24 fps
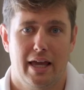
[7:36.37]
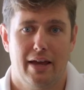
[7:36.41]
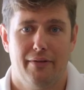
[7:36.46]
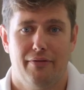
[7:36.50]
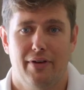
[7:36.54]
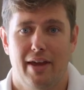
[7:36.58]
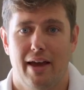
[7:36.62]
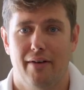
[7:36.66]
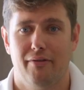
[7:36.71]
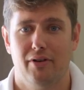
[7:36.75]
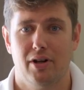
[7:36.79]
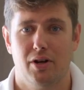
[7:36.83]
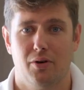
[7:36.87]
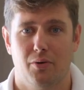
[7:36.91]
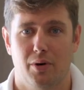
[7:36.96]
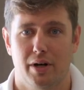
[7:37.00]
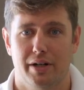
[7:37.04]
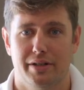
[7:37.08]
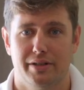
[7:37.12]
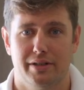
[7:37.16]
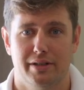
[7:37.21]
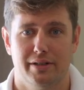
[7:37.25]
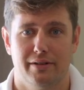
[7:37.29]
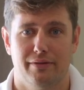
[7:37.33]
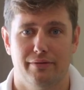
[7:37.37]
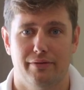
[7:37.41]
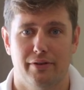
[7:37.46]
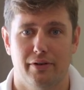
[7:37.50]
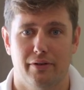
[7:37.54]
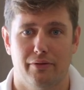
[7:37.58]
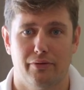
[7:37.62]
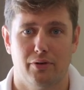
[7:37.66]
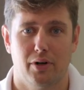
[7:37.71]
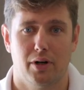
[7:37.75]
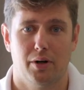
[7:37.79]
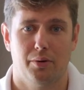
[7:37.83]
If you have any questions,
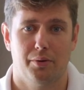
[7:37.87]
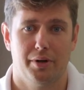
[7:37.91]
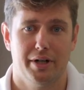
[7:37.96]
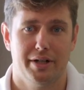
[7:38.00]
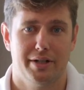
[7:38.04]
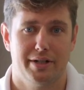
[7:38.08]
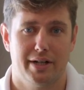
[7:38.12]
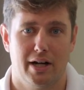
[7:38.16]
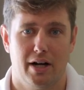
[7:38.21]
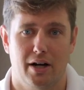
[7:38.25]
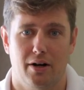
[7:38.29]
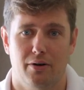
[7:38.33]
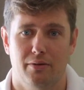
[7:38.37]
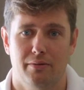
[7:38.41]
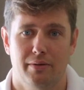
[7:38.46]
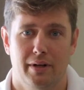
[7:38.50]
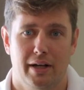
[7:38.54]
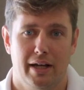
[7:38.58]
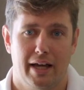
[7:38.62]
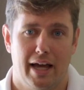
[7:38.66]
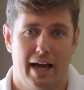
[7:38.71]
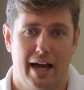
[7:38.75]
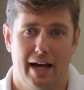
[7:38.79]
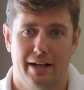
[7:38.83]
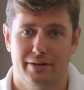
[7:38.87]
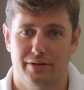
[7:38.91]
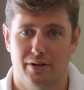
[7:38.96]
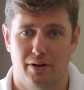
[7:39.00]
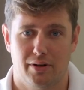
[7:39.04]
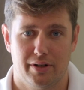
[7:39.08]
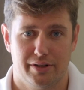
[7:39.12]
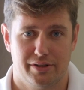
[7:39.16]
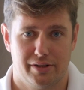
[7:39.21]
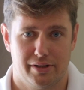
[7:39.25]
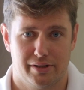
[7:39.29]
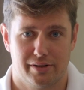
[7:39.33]
feel free to reach out. As
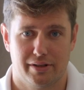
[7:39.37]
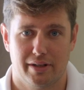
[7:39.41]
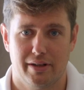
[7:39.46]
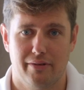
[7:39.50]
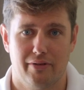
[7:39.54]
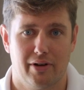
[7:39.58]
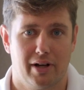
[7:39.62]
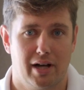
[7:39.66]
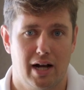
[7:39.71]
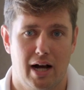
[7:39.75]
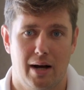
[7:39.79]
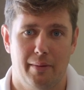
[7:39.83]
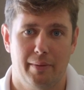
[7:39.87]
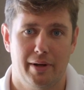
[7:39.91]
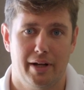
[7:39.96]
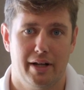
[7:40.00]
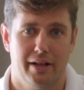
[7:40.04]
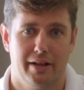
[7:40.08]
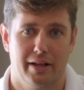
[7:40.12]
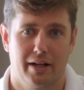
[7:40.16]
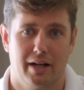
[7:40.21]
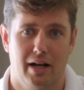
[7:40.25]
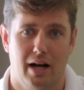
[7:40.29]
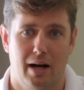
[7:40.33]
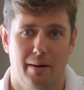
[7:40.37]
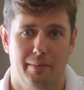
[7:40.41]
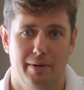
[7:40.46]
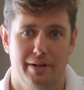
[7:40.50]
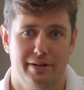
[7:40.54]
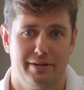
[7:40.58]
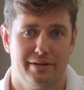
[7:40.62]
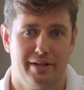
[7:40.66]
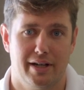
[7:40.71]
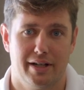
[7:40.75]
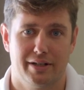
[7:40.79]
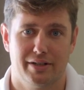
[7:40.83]
always, just leave a comment in the
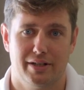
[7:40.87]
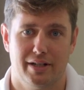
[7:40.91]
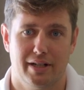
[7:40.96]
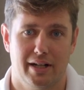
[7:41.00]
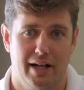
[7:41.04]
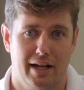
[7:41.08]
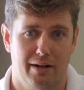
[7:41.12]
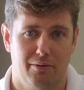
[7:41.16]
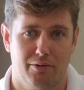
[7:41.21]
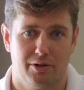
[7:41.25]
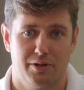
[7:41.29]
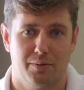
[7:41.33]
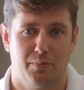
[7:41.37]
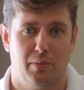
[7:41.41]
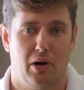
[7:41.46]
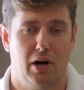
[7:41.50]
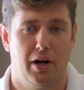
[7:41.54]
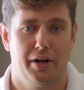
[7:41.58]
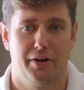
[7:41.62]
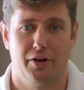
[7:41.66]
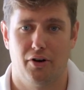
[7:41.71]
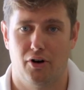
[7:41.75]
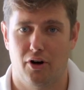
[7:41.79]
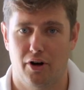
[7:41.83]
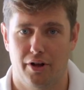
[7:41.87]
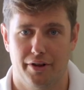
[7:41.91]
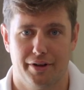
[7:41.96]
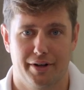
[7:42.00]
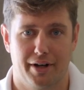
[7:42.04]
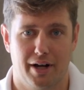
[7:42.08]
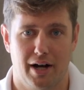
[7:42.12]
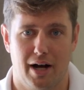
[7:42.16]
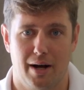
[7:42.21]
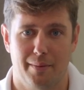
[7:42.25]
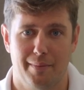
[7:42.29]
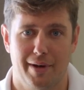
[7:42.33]
comment section. I respond to all the
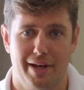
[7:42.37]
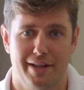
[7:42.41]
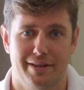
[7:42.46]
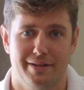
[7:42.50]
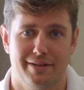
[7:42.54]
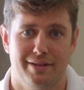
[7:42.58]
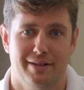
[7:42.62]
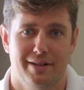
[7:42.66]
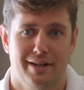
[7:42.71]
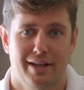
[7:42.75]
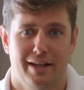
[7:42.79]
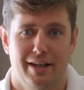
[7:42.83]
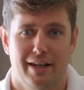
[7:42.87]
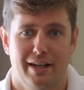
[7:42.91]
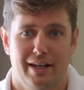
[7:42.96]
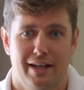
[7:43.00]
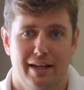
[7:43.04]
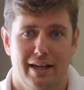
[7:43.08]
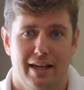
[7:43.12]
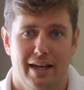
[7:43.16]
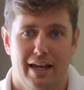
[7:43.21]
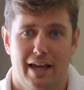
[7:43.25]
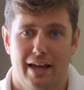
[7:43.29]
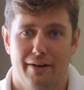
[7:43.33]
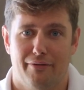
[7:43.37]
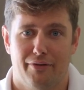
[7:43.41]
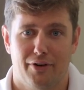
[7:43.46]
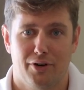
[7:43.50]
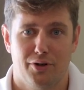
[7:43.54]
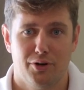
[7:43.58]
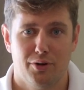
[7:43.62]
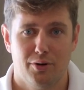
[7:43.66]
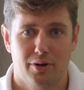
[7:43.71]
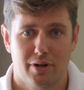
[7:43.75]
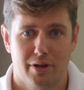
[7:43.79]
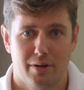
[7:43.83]
comments. If
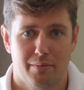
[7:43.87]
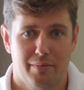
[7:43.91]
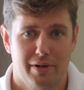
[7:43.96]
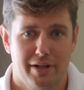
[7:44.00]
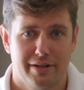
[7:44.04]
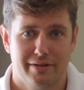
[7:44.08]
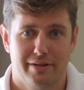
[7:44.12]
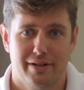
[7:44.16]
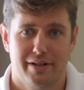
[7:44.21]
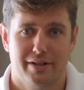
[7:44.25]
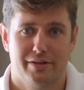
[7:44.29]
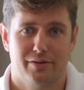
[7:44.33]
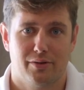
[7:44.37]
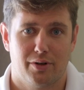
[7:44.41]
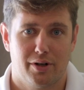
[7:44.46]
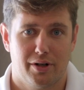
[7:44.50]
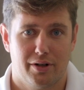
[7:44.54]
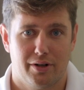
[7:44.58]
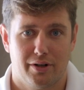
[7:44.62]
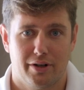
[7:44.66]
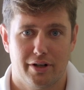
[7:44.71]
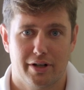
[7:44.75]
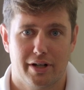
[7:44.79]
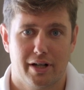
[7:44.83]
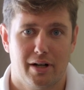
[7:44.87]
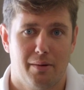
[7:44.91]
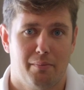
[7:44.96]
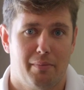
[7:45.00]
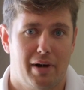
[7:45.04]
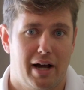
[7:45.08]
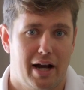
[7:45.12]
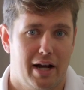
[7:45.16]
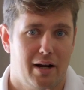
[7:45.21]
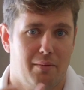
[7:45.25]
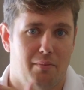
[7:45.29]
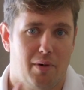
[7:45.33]
you're new to the business or you're looking to
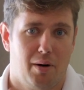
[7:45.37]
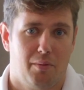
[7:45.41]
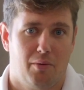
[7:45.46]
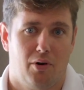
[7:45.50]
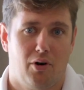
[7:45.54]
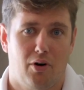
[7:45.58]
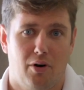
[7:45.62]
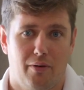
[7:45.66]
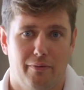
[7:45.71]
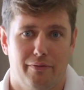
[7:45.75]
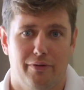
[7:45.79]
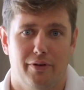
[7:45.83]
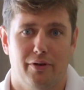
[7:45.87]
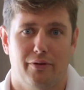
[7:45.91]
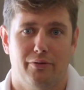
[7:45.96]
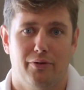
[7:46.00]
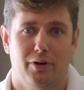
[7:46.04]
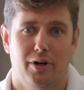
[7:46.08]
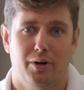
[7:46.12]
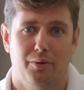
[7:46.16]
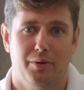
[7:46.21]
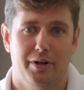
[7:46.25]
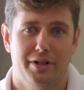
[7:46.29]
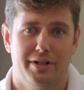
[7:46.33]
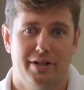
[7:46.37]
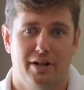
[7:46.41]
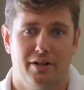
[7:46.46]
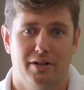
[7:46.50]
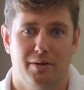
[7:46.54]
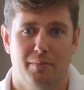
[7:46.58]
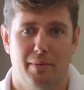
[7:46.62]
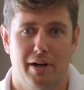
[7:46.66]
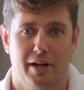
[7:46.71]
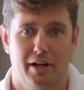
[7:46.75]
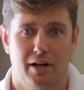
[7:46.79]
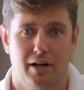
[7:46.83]
buy a mobile home, feel free to reach
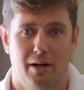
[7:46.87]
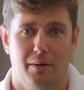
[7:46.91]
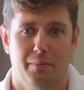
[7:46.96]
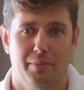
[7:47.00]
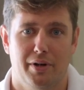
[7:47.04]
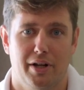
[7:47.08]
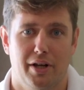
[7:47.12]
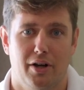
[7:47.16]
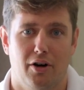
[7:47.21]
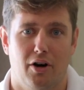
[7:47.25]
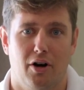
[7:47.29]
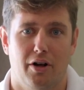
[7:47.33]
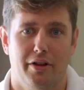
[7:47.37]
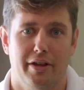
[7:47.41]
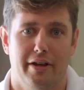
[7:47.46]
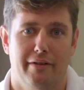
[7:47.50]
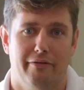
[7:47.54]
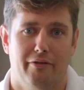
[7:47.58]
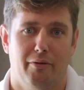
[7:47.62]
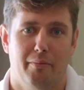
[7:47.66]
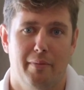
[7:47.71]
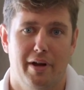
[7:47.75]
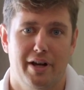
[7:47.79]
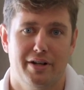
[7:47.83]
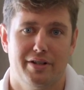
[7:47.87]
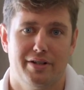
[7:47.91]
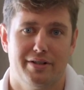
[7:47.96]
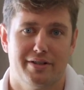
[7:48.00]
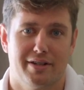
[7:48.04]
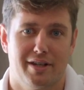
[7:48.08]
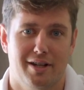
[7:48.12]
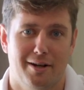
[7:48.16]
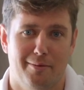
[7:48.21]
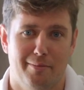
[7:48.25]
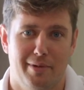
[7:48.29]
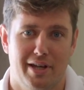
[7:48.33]
out to my company. All the information is
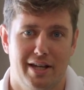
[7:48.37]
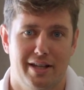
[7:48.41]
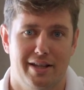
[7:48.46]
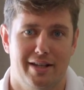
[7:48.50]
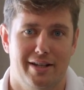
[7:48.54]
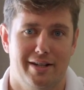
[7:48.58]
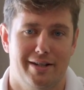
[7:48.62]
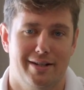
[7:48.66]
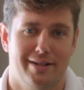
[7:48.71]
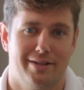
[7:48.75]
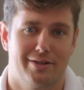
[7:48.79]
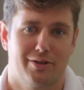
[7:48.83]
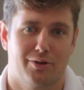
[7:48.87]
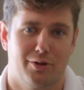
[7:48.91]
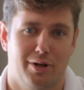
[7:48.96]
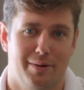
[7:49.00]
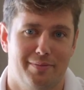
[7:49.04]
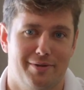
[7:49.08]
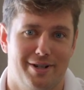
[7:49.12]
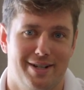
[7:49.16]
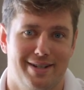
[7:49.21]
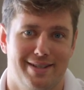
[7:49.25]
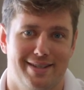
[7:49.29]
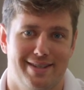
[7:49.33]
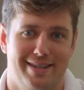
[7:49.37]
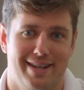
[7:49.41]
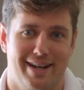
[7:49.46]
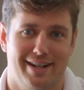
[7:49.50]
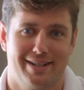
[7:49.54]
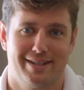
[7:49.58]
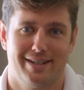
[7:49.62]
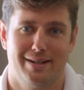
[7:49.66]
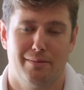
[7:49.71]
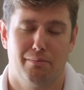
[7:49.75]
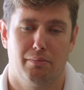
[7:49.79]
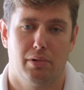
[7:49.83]
going to be in the description
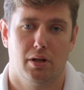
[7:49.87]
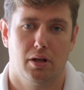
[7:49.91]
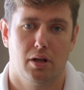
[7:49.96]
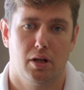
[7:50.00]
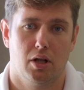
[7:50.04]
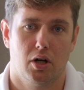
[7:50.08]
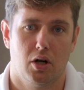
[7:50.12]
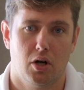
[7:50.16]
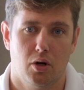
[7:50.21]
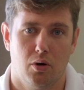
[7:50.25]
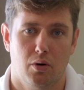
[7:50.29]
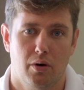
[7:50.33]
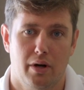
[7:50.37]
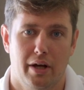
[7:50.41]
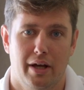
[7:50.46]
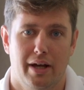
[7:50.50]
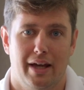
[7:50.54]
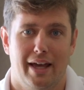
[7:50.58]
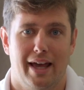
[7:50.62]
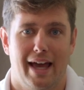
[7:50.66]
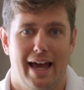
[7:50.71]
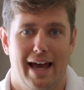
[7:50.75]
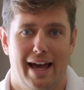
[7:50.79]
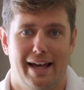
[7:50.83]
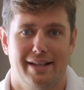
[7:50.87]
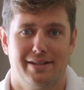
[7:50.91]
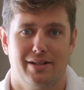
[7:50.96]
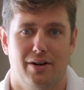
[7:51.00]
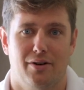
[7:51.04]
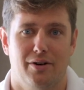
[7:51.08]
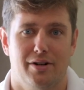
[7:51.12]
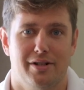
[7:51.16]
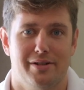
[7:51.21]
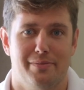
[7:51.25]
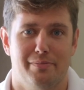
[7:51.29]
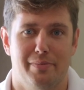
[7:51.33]
section below. As
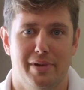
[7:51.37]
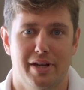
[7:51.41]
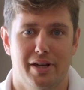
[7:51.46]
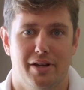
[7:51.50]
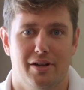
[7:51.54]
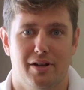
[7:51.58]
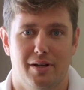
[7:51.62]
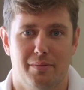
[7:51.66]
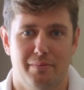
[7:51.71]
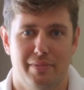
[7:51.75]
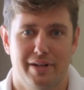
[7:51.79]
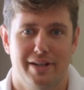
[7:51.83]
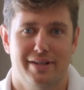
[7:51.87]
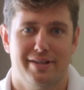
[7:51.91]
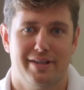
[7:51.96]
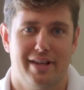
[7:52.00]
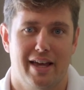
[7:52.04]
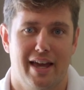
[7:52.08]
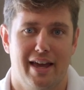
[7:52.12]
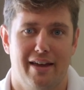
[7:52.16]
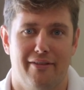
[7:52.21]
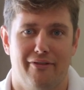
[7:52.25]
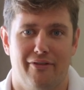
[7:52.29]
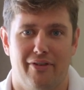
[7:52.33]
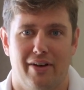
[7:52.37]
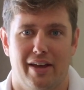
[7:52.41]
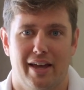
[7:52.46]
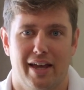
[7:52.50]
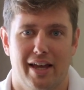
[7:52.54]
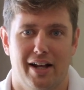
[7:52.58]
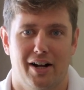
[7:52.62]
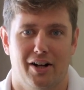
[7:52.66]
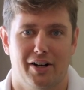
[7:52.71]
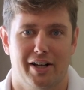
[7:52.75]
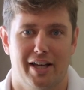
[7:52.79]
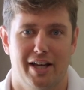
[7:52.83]
always, be good, be safe,
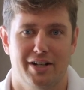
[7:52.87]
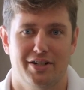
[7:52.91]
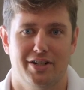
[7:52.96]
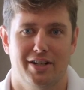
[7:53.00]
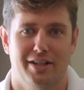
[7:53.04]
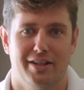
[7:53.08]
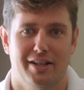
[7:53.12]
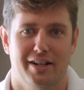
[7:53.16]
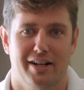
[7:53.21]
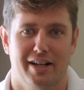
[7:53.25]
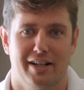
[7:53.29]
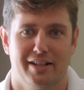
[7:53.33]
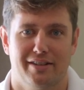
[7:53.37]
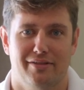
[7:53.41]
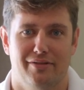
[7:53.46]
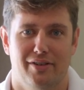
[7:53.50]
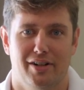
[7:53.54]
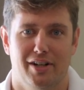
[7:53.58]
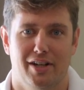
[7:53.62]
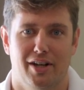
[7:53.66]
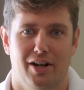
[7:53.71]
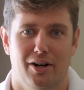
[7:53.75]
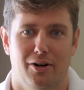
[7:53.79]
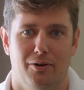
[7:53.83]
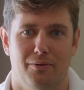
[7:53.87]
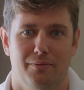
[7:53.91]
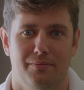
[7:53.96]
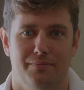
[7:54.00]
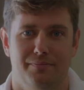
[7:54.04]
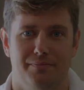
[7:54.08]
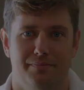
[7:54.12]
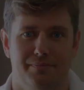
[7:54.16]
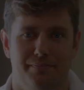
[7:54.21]
and I'll catch you in the next video.